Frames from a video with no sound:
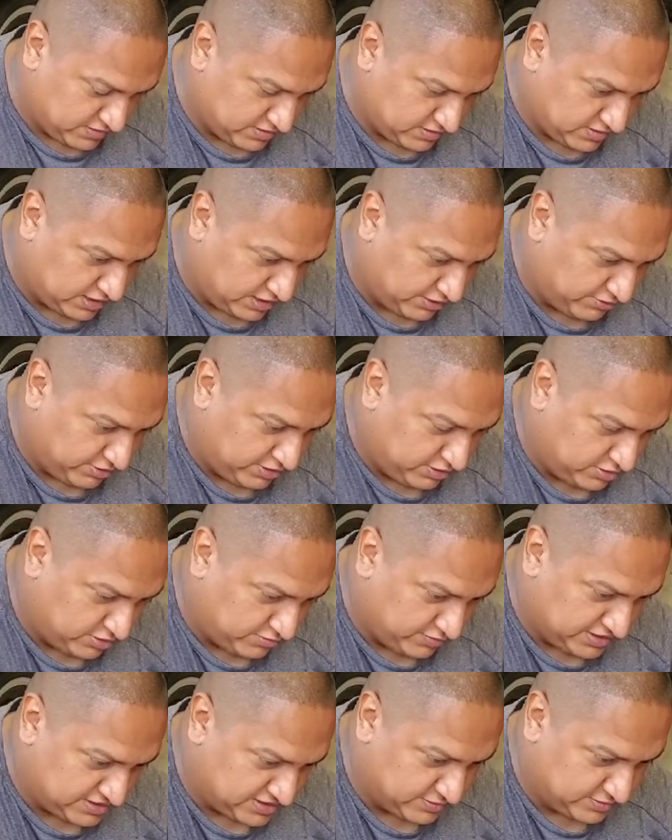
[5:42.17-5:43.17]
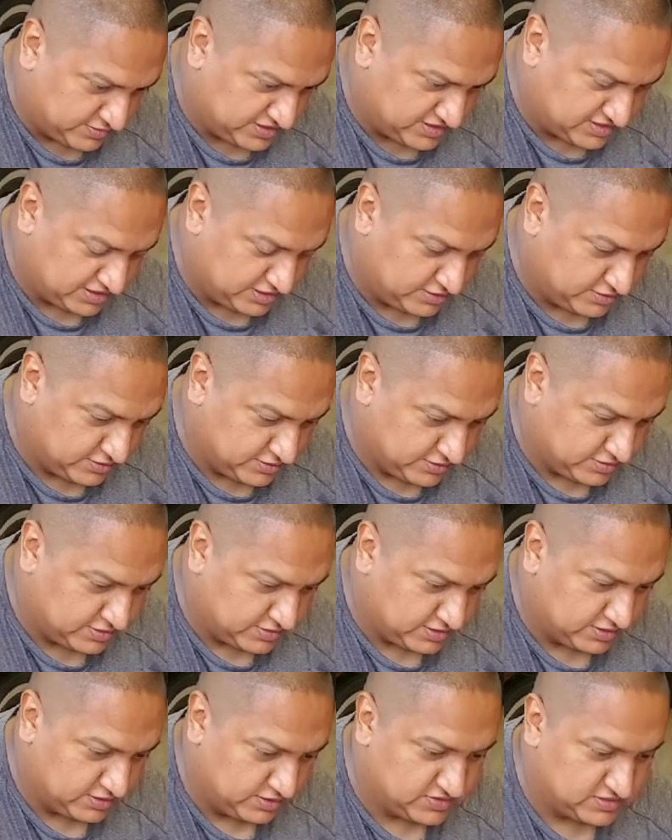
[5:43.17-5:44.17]
That way you don't mess up the seal.
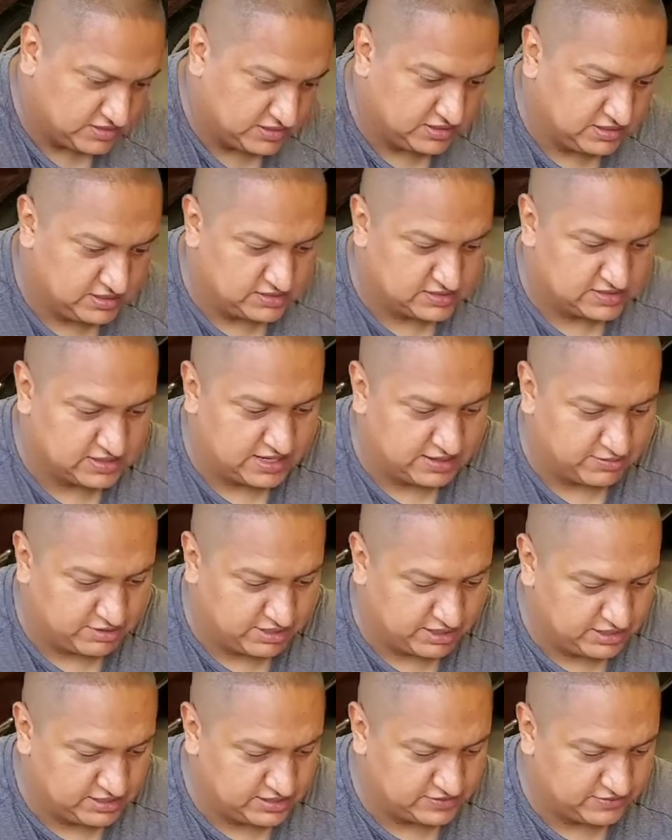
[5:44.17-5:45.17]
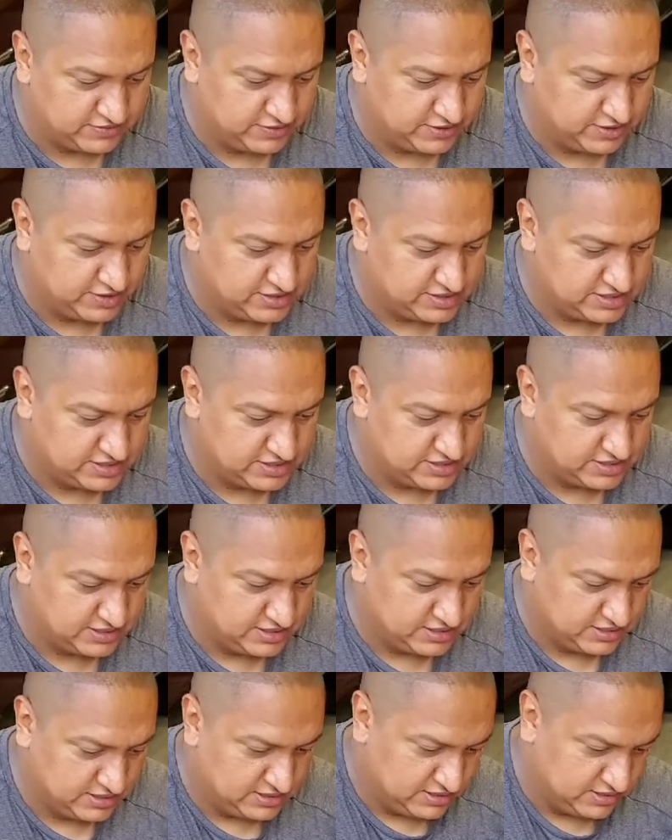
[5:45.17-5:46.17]
You see this side right here is flush.
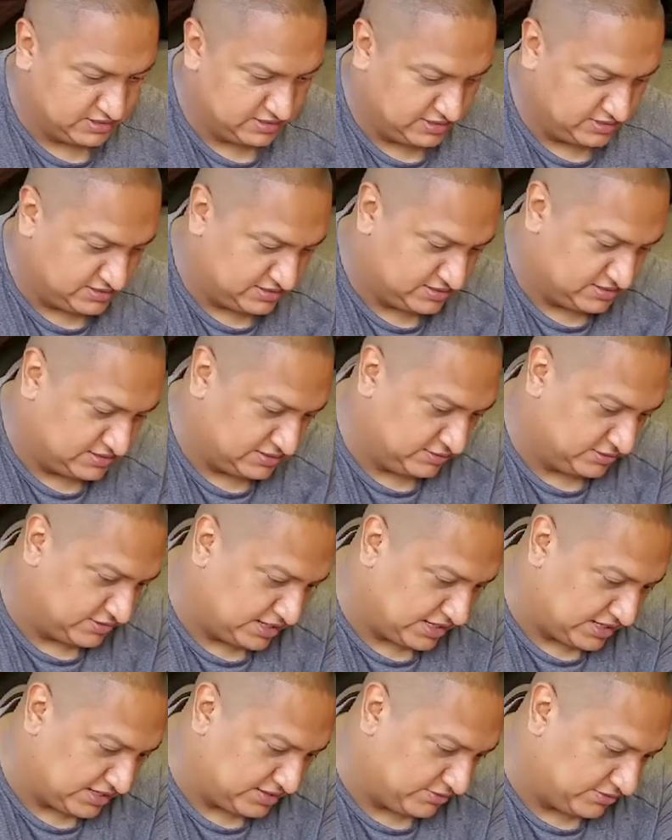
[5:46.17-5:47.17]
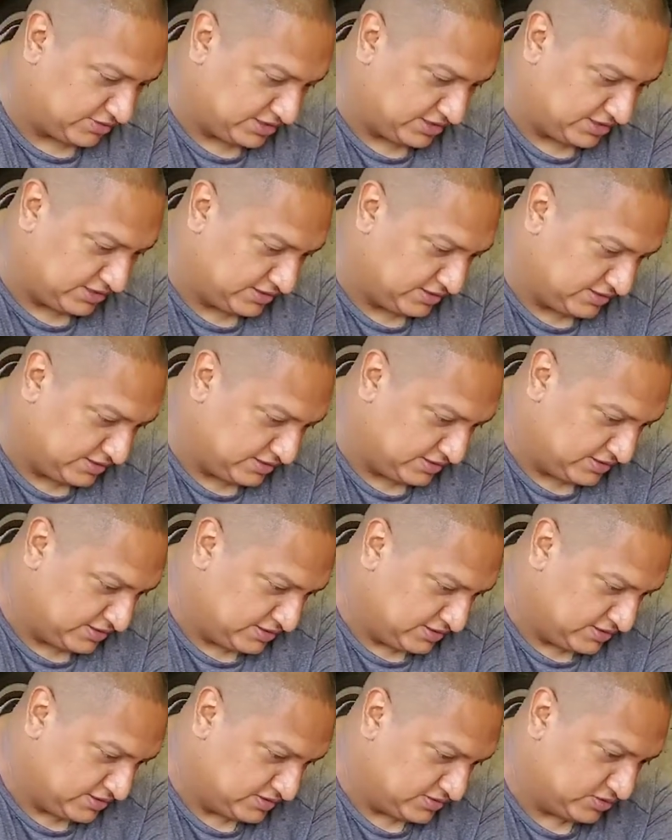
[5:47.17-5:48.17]
This is still high, right?
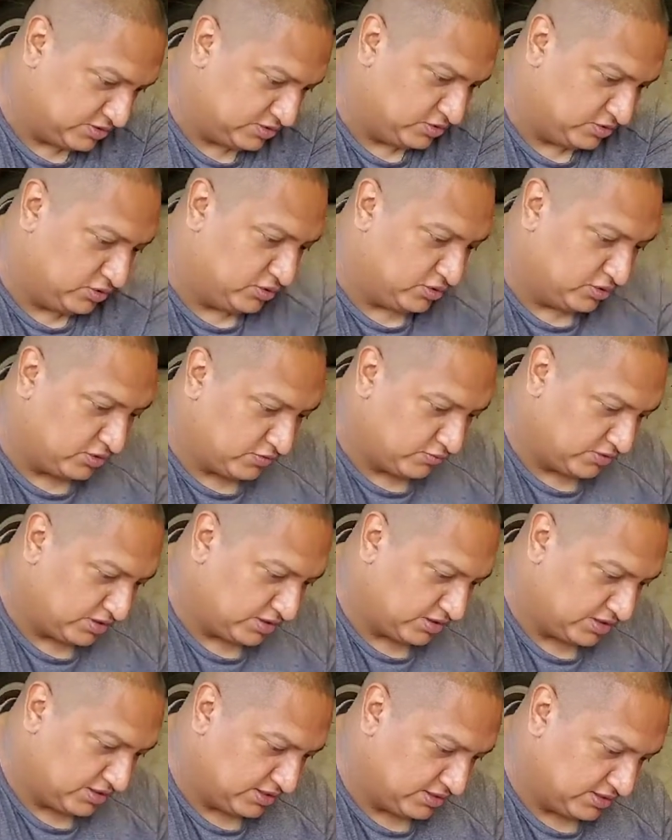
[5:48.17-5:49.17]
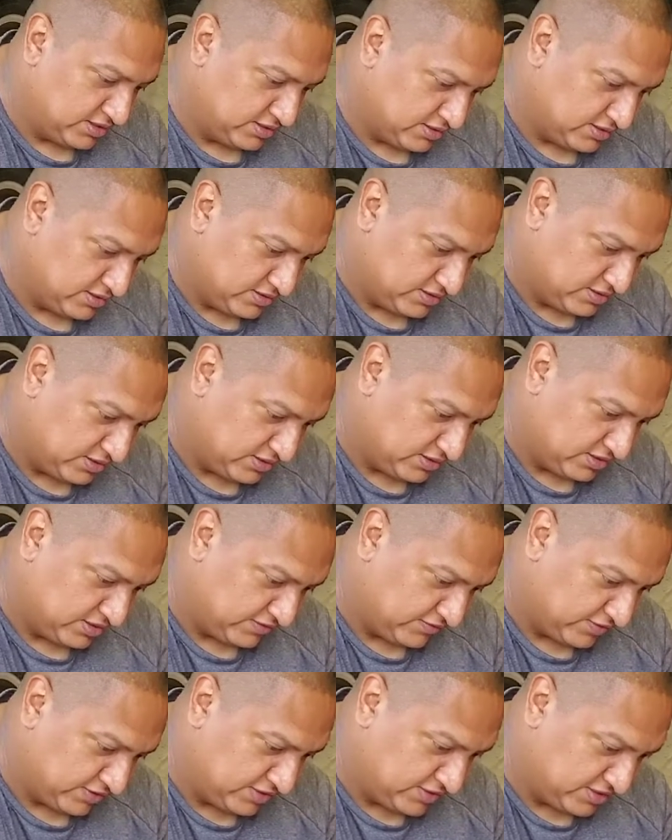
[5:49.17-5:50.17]
So you go where it's
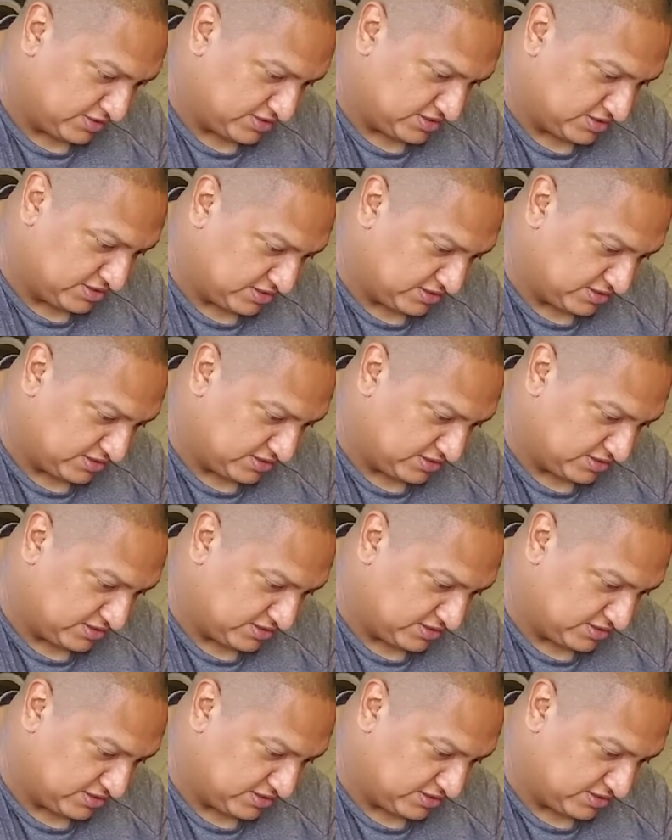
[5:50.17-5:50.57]
flush.